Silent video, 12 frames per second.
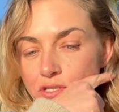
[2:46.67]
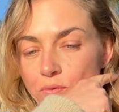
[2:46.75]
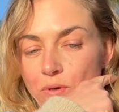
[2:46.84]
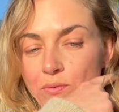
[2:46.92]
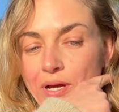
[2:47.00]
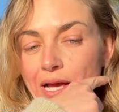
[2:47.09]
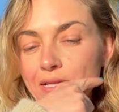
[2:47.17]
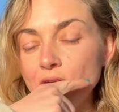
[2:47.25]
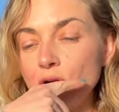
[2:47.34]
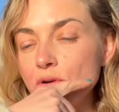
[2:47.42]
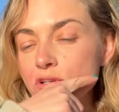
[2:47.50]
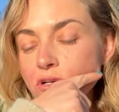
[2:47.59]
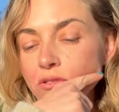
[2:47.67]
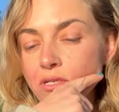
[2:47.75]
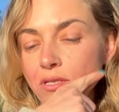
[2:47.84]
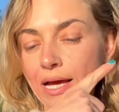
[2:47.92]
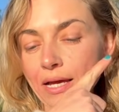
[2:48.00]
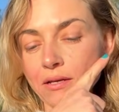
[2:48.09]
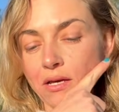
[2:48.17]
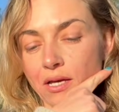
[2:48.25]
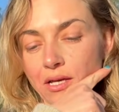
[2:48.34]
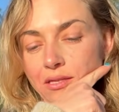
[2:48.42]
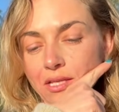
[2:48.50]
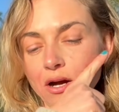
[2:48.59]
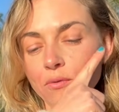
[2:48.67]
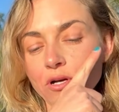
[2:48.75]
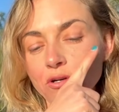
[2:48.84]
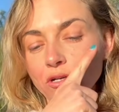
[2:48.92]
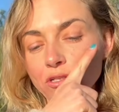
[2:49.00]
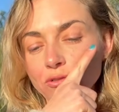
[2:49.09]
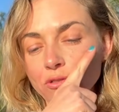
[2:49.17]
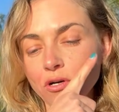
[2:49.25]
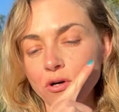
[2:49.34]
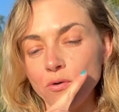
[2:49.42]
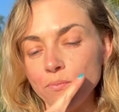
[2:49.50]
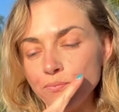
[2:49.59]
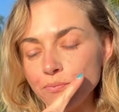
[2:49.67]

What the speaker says: So when we had the horizontal line, now we are going to go